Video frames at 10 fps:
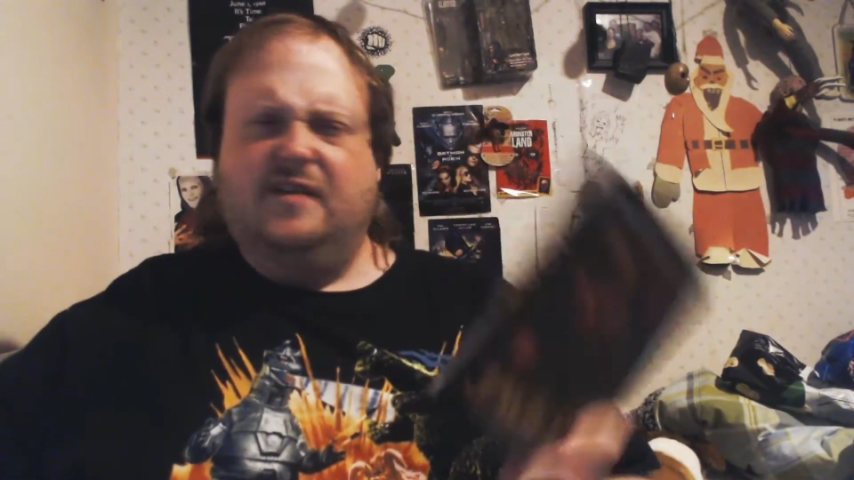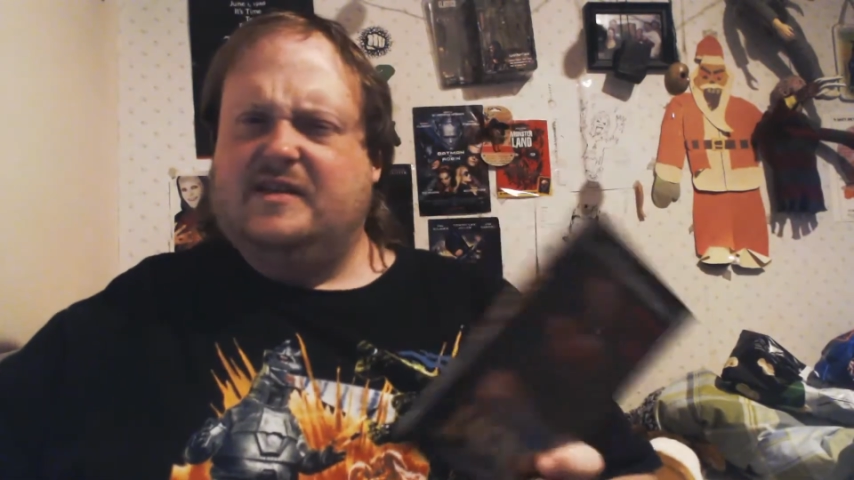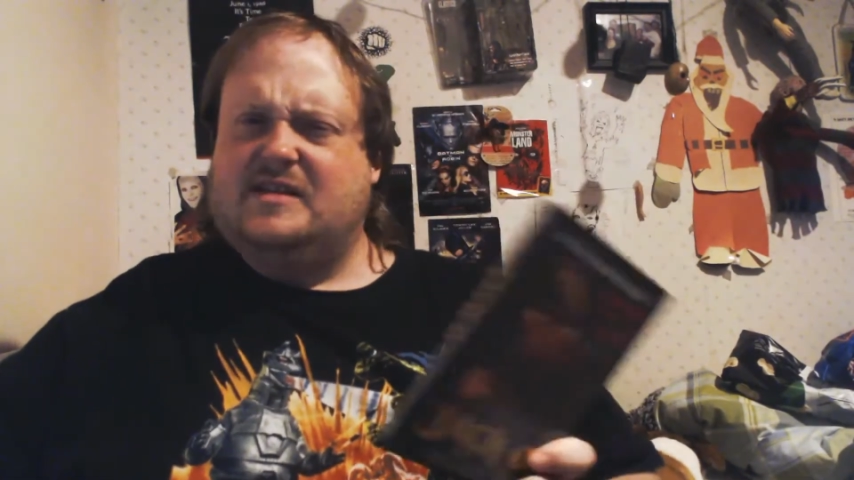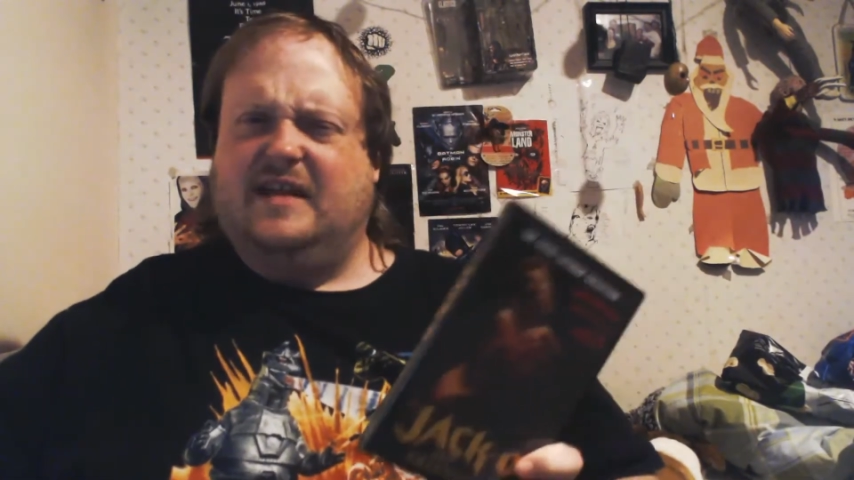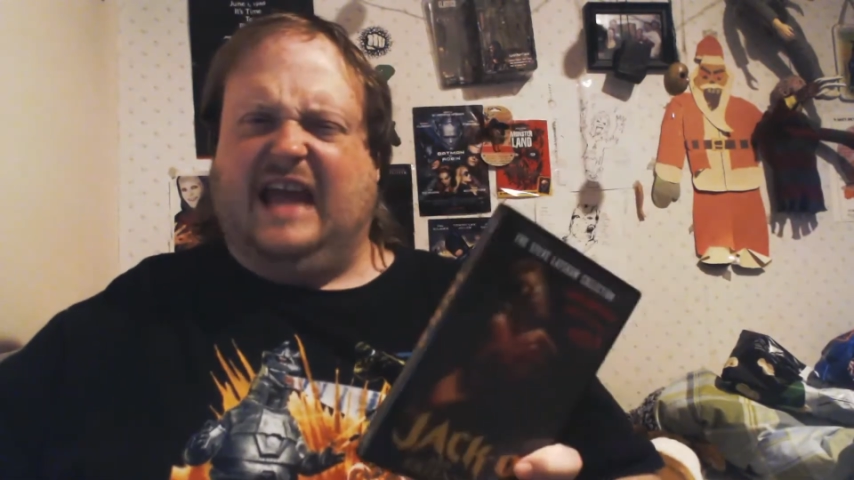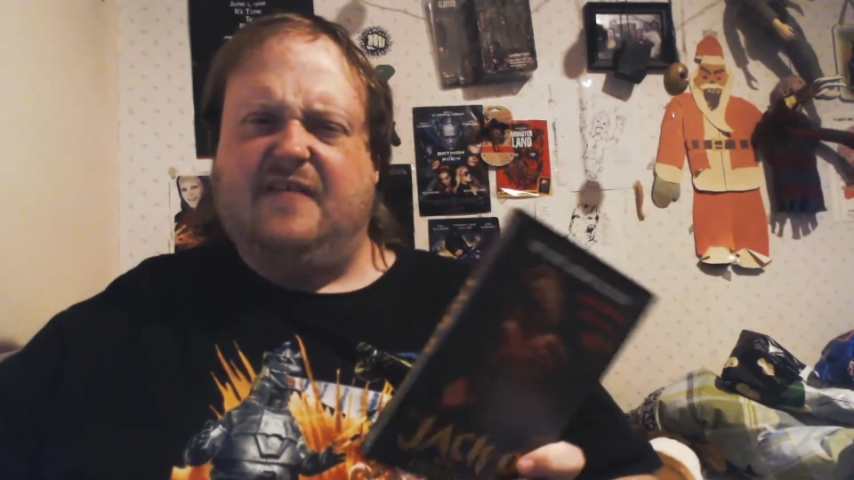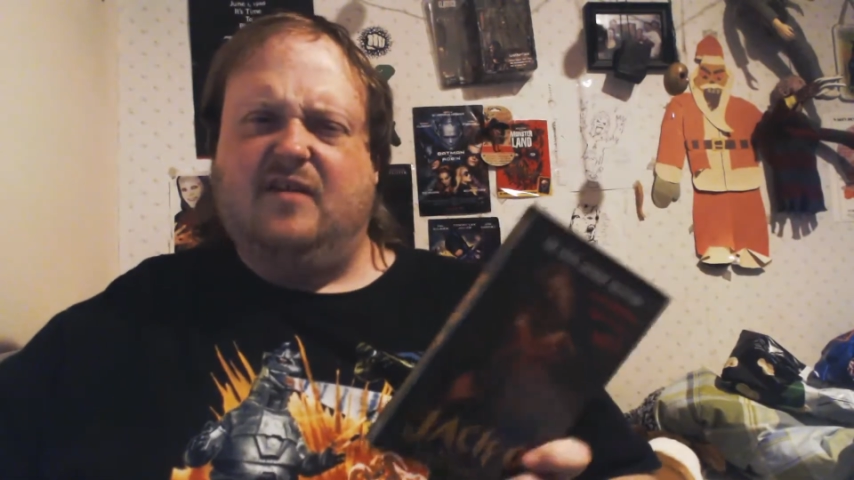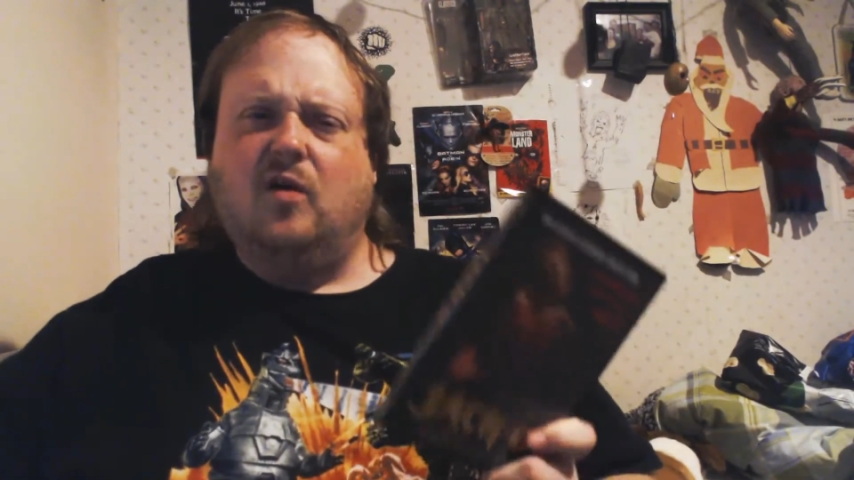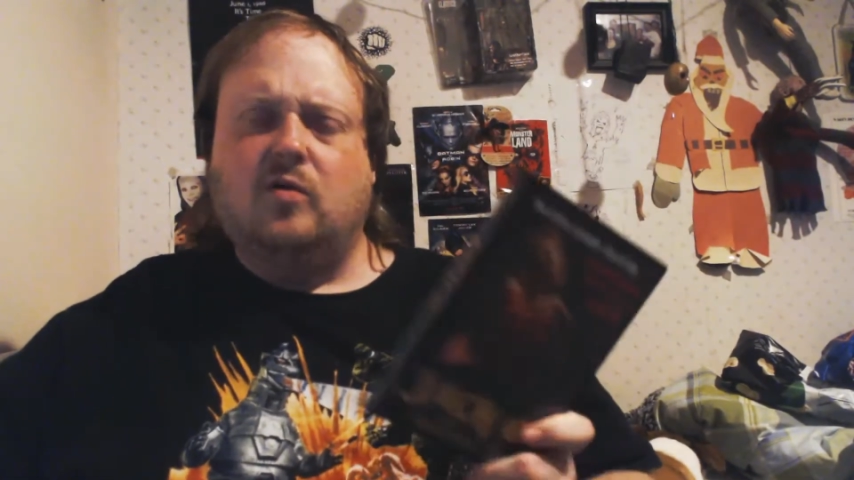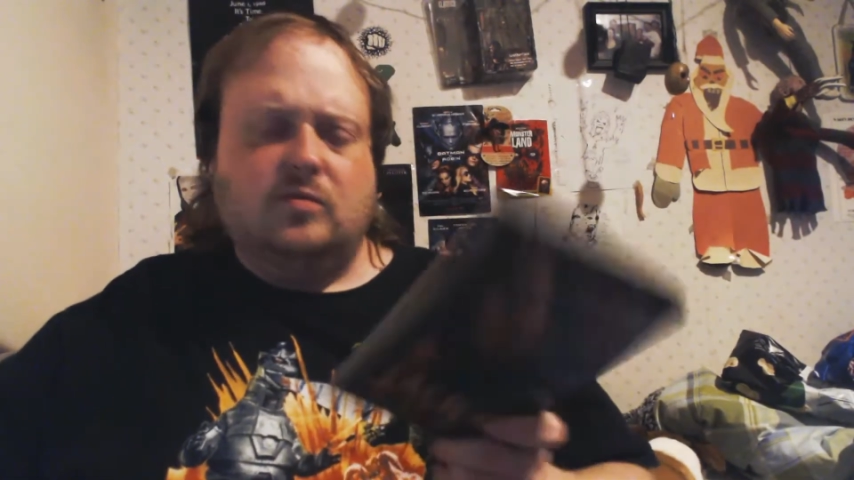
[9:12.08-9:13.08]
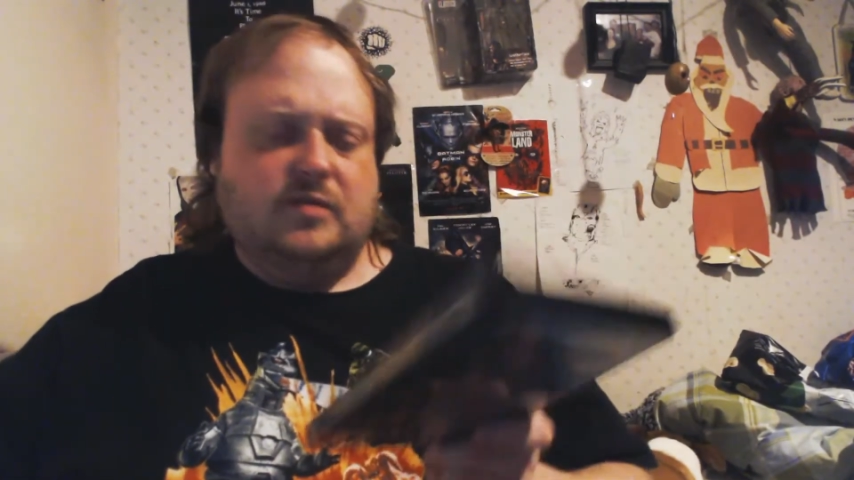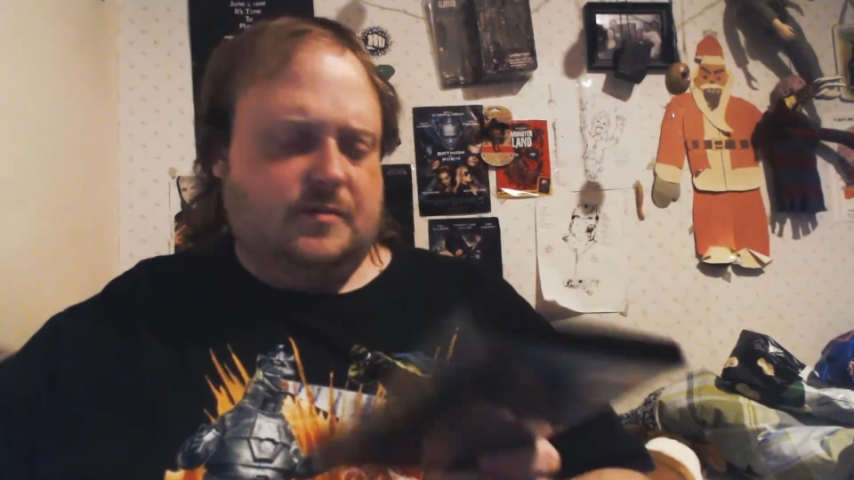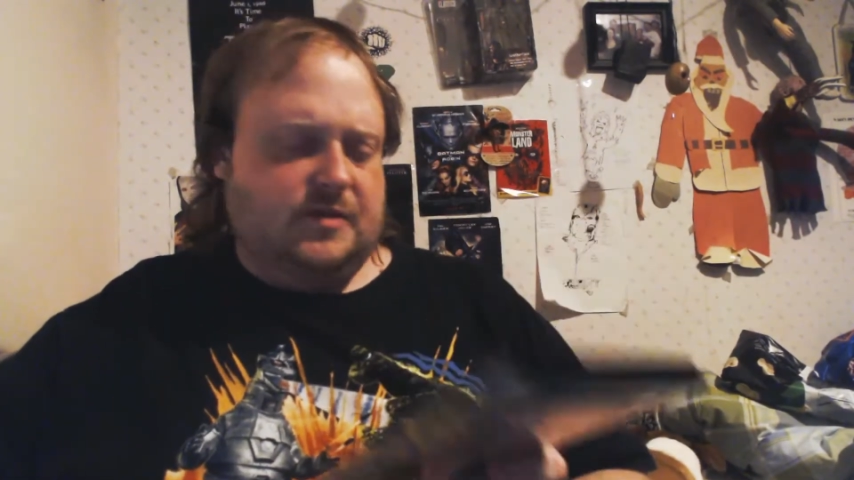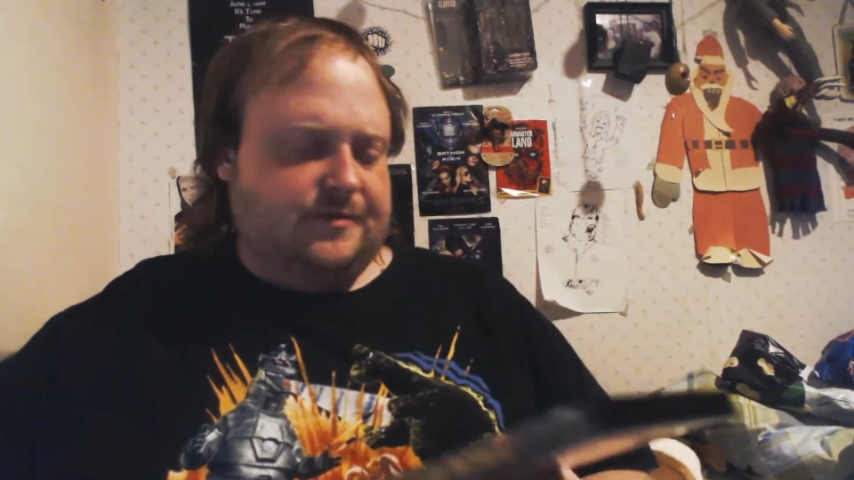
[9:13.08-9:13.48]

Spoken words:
Sorry if I sound like I have a cold.